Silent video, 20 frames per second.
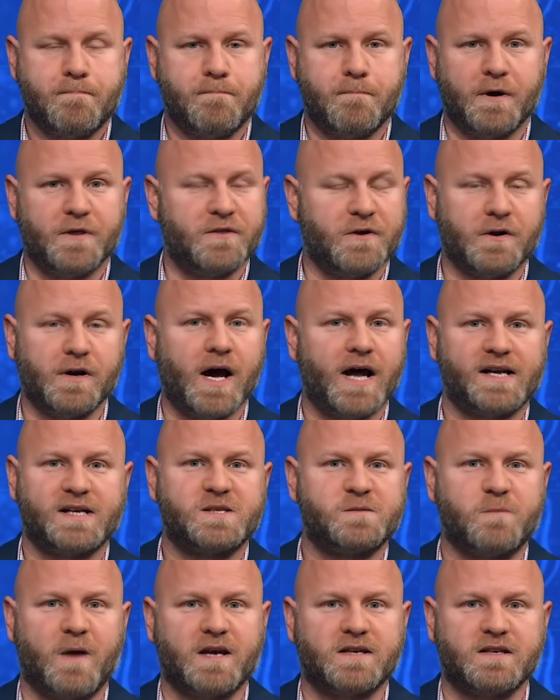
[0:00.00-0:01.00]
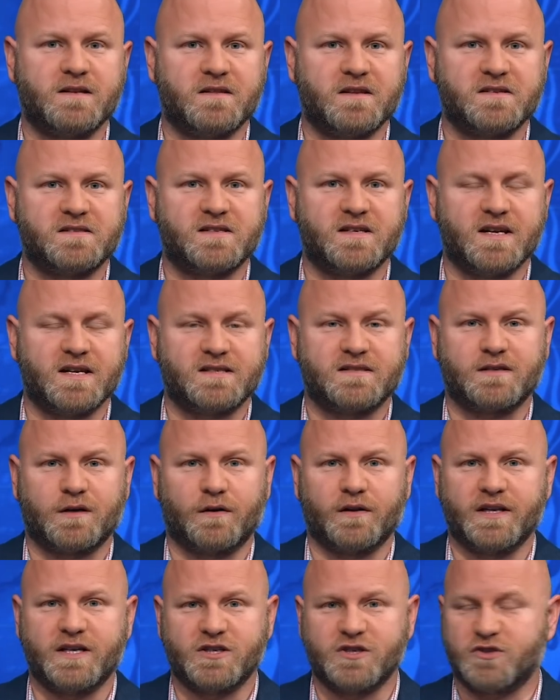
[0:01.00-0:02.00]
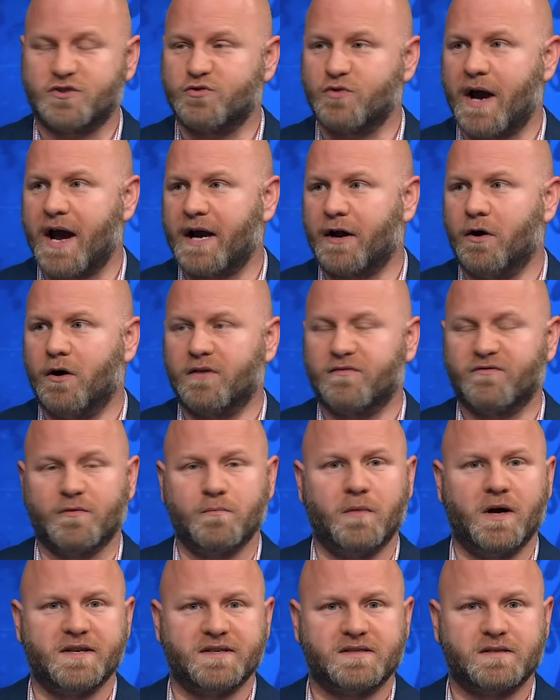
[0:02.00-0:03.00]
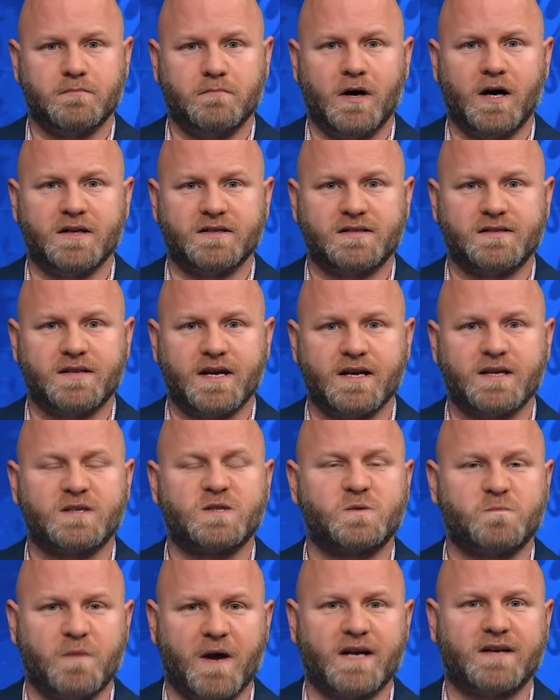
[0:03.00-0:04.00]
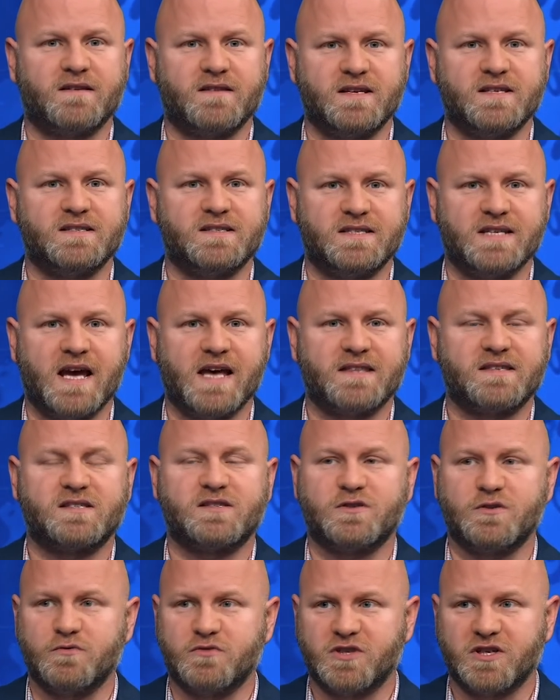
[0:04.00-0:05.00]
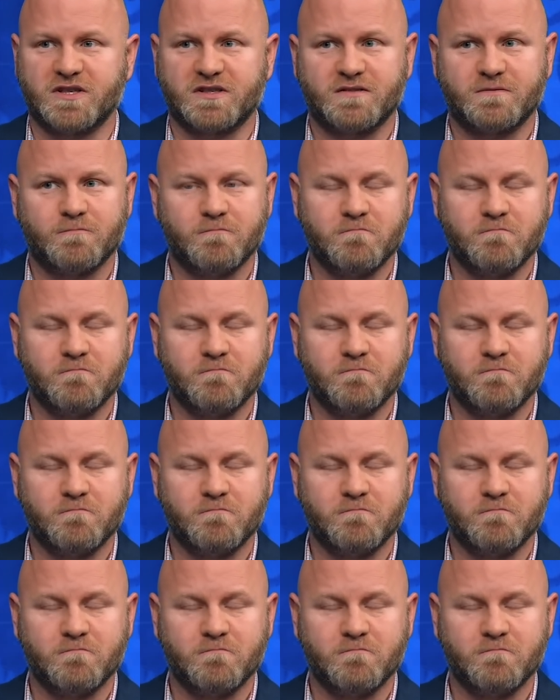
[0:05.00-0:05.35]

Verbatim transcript: but they're not expecting this to necessarily just drag on for months and months. They expect these deaths to just